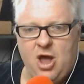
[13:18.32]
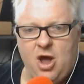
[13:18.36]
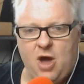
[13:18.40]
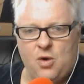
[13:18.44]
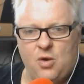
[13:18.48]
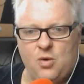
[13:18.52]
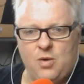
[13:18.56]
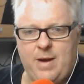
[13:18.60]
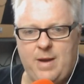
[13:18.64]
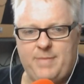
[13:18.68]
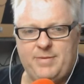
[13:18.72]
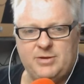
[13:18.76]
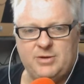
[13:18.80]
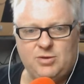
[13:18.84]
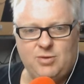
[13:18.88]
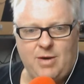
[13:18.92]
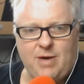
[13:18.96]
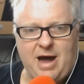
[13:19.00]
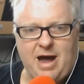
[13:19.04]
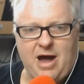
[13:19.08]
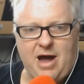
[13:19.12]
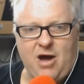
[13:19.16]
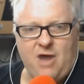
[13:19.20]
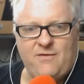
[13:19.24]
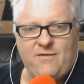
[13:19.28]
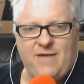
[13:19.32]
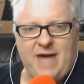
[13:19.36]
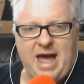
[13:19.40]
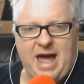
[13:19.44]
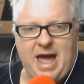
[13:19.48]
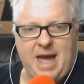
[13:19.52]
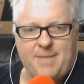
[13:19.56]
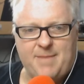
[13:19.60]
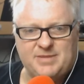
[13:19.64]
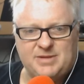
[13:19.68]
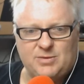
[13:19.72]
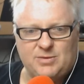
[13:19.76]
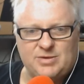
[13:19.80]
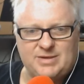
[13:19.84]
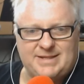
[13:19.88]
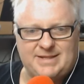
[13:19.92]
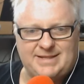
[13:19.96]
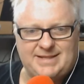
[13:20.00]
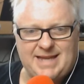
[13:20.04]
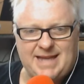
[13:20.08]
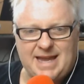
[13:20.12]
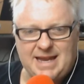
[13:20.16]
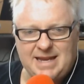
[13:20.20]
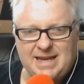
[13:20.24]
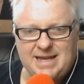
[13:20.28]
repertoire of apps was
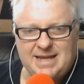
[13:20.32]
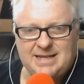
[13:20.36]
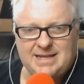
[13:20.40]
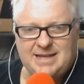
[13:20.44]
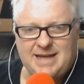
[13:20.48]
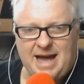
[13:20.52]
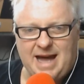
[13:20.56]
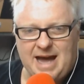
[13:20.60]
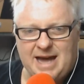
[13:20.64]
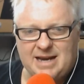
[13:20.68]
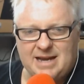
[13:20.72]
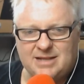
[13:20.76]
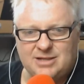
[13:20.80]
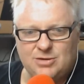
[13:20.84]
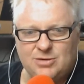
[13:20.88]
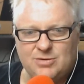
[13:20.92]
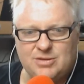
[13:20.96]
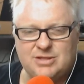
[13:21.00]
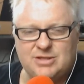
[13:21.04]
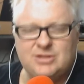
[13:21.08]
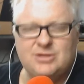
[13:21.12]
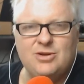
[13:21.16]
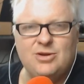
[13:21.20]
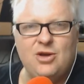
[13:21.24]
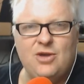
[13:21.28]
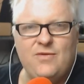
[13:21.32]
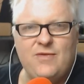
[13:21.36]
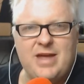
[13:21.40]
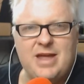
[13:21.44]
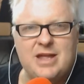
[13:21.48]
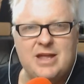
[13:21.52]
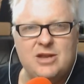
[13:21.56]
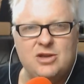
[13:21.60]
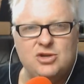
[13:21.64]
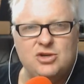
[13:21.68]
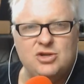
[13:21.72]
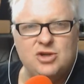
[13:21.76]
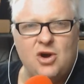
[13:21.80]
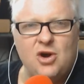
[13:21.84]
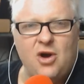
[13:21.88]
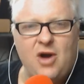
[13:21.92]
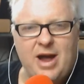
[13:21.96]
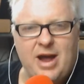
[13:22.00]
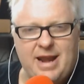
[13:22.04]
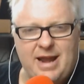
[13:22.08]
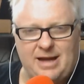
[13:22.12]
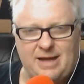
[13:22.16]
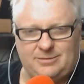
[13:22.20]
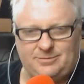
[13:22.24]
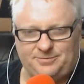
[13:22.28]
sending data to a server in
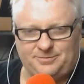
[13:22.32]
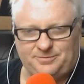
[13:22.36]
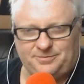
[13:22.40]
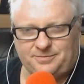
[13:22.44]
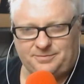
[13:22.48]
China